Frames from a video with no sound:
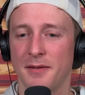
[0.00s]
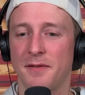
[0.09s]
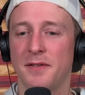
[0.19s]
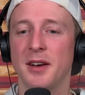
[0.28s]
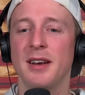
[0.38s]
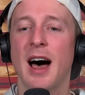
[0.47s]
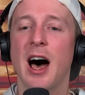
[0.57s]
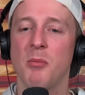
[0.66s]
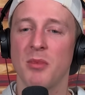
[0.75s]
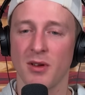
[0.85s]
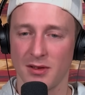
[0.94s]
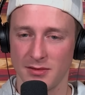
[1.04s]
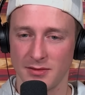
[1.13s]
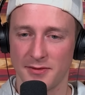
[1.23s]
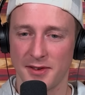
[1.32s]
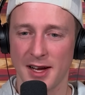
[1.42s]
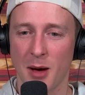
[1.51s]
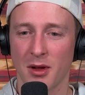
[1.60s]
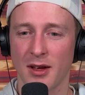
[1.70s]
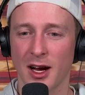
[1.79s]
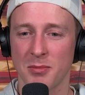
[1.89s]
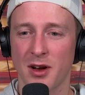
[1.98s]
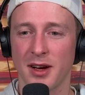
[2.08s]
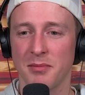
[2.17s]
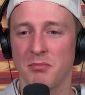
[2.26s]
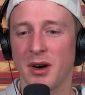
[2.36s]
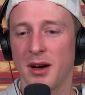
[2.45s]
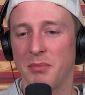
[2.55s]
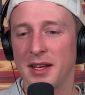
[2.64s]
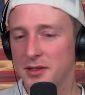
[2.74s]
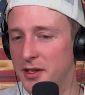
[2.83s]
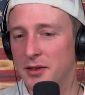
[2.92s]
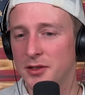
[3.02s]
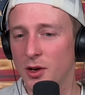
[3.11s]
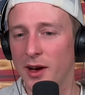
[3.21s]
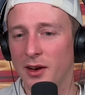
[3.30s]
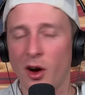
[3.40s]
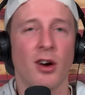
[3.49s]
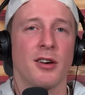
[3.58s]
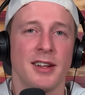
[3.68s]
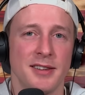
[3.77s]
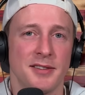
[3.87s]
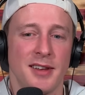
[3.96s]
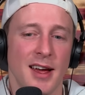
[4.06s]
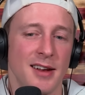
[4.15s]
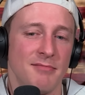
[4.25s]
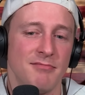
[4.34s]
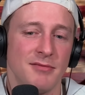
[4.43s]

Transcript: Phenomenal. Phenomenal documentary, but basically showing art is dead.